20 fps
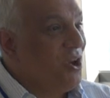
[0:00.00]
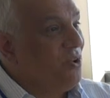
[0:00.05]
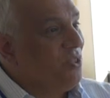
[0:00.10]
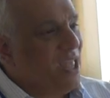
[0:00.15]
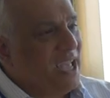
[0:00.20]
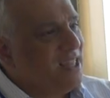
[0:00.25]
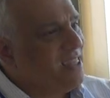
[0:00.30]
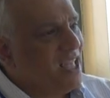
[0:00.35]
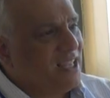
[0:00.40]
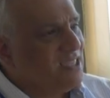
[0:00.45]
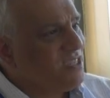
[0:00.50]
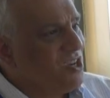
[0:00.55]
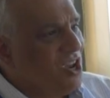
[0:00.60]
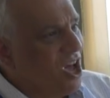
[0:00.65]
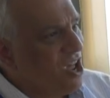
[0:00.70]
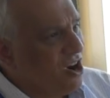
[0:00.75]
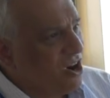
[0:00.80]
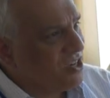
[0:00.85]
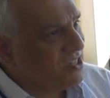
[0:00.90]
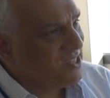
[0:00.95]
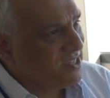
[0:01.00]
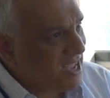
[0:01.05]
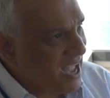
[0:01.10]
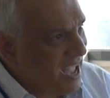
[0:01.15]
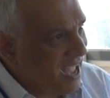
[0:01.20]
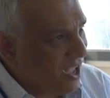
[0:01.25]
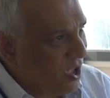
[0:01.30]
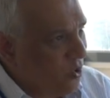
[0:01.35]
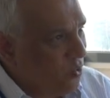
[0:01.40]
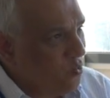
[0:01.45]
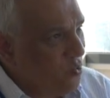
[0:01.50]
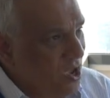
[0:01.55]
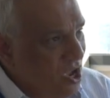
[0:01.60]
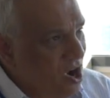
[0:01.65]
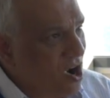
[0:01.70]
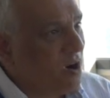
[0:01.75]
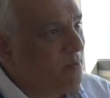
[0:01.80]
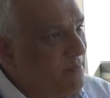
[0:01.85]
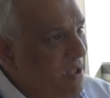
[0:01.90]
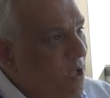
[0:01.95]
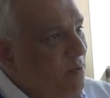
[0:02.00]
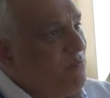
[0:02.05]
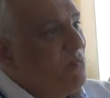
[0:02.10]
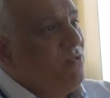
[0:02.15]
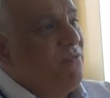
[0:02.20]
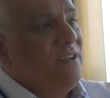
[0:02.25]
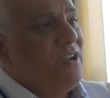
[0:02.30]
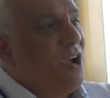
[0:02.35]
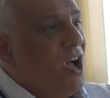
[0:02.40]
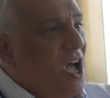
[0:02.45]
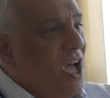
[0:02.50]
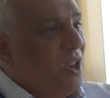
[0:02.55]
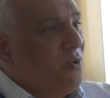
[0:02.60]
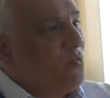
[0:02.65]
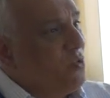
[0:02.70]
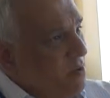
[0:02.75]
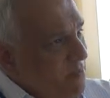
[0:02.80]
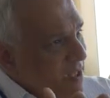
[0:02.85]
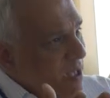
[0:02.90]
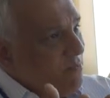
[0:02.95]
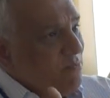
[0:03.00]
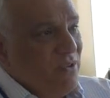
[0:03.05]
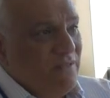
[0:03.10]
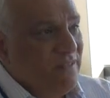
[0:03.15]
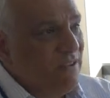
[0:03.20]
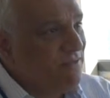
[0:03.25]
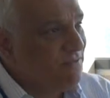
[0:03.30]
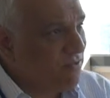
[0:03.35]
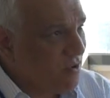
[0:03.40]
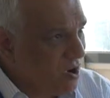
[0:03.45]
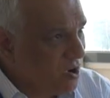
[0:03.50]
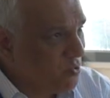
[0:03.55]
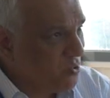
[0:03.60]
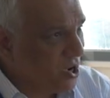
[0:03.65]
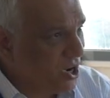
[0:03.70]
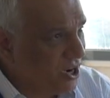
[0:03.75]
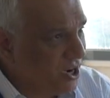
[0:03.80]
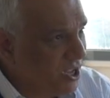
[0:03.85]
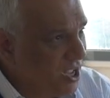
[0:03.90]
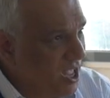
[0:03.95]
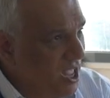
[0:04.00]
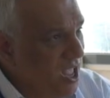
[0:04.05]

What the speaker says: know, like that's not our style. We are about moving on. We're about moving forward.